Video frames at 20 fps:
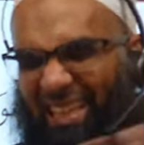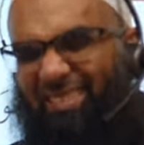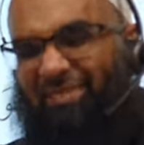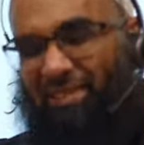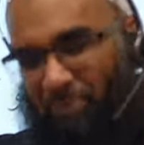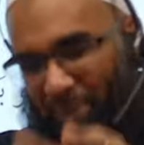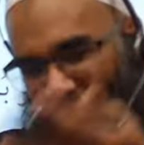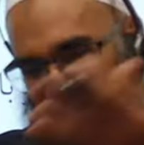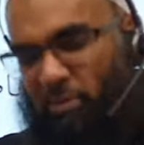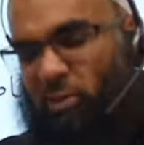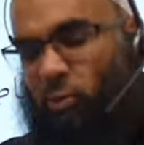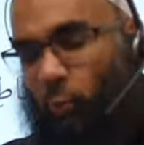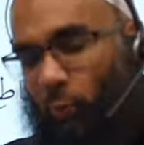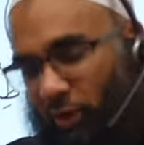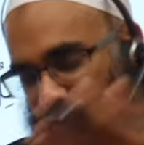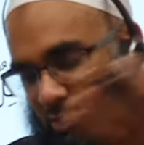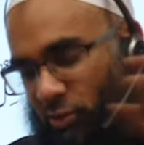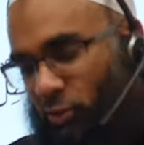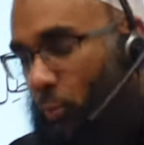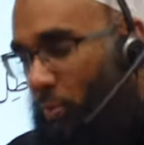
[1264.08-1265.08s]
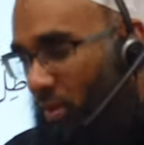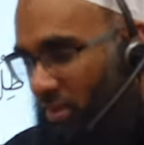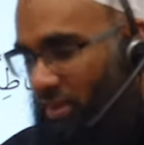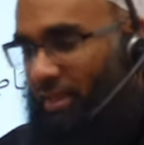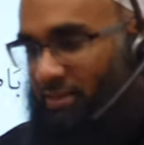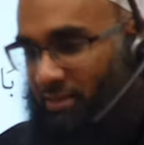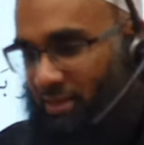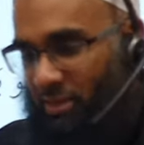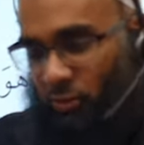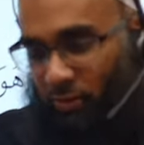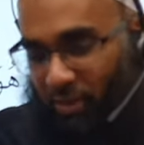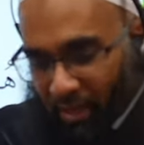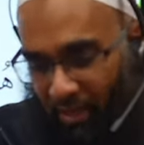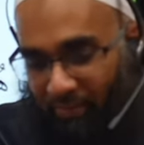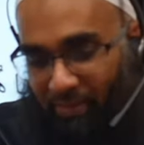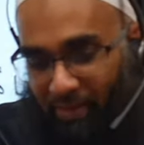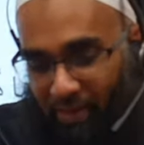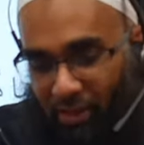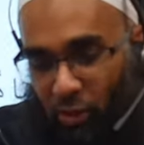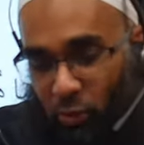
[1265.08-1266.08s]
like just make all these weird, stupid things just so
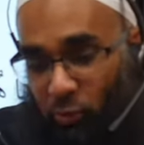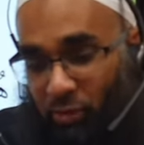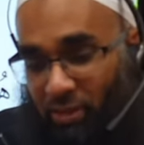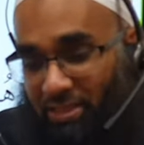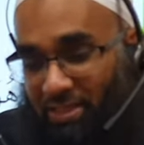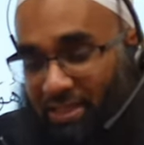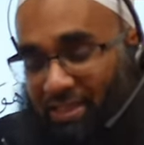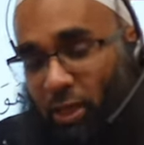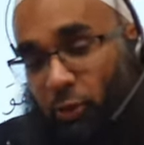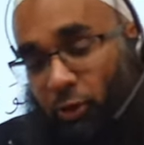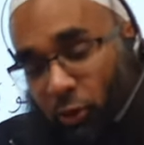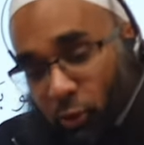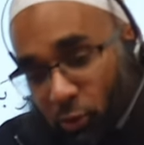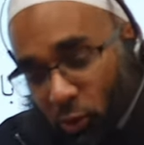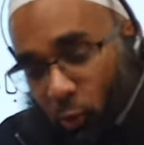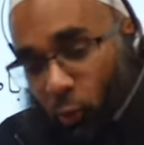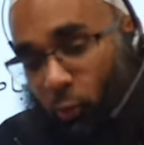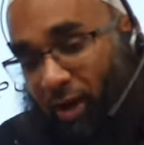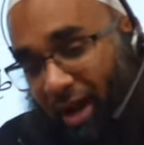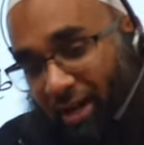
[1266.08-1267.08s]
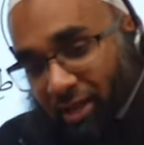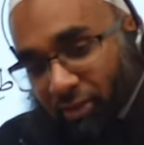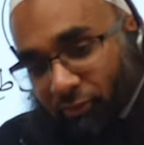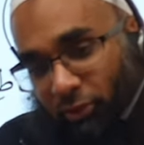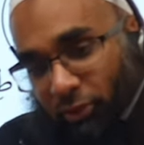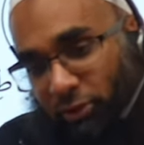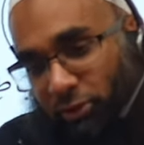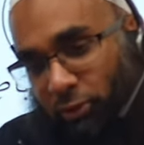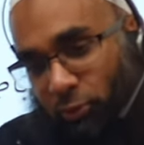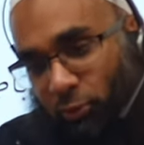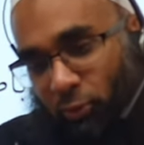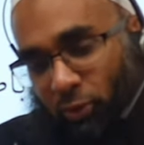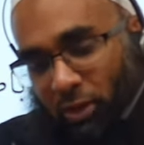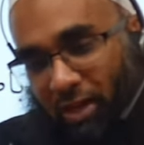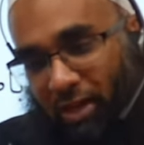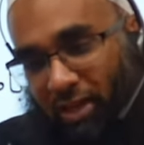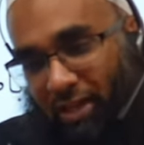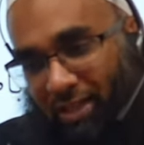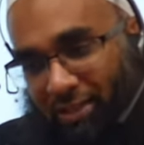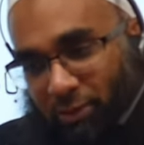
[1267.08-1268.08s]
that you can see that you can use a Quranic verse to
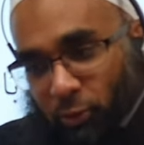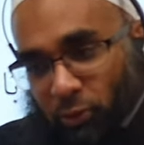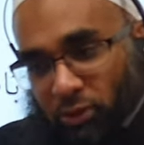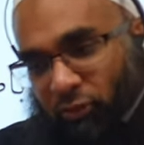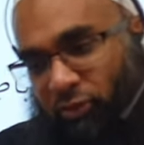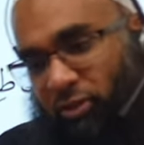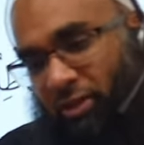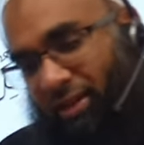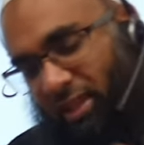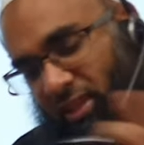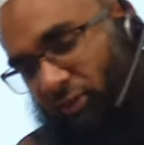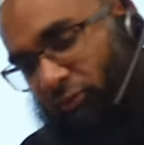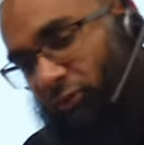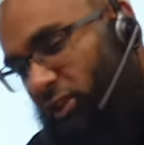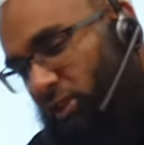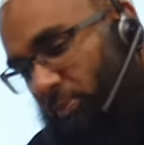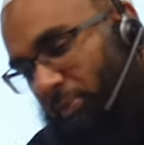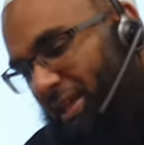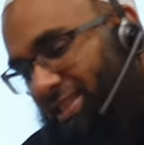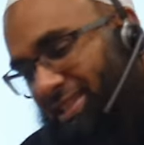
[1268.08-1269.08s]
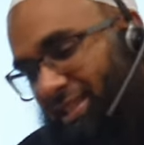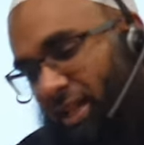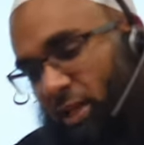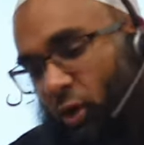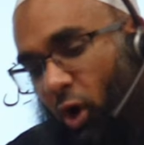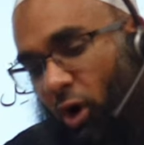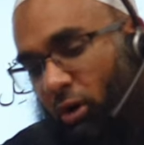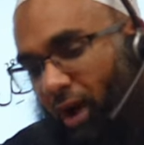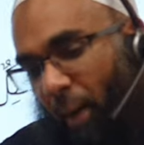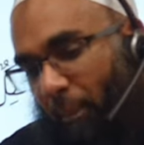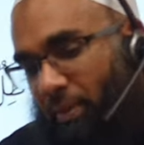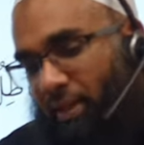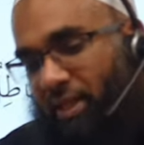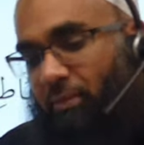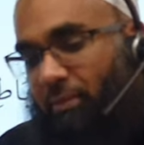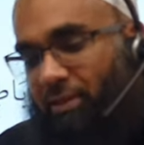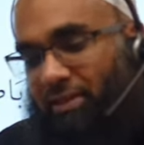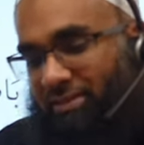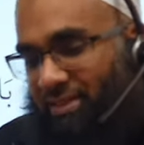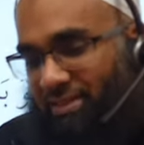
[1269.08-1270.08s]
do tafsir another verse, but it's still not
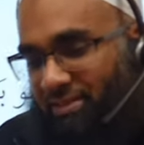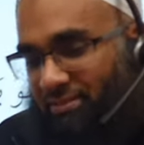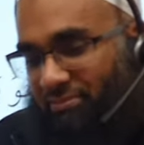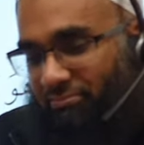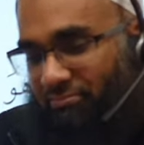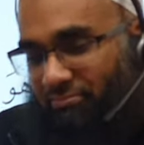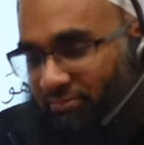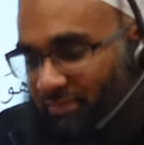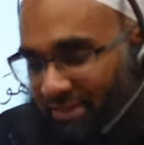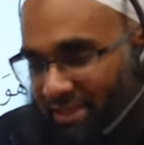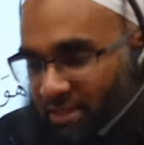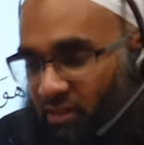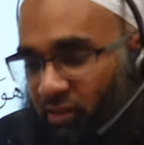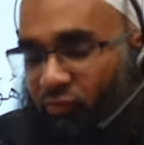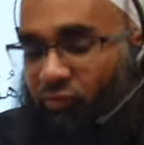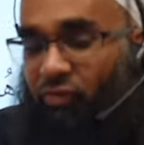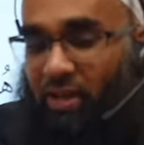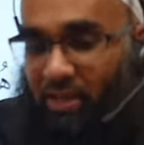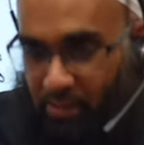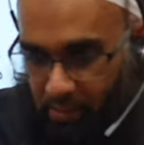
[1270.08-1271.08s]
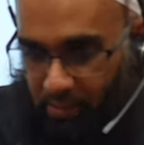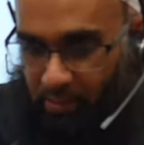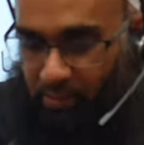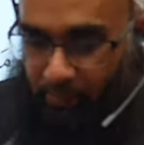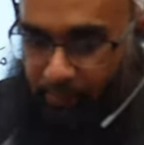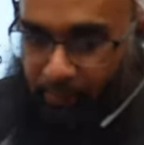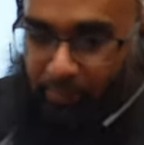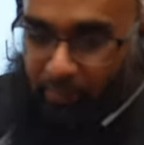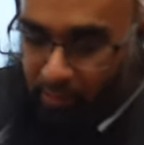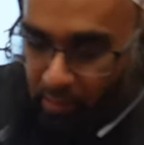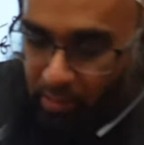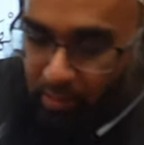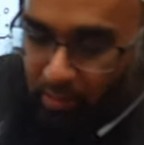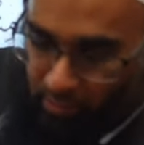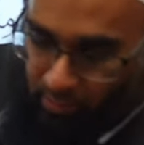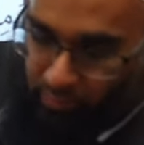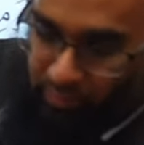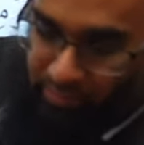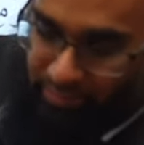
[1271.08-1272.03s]
applicable. It just doesn't fit. You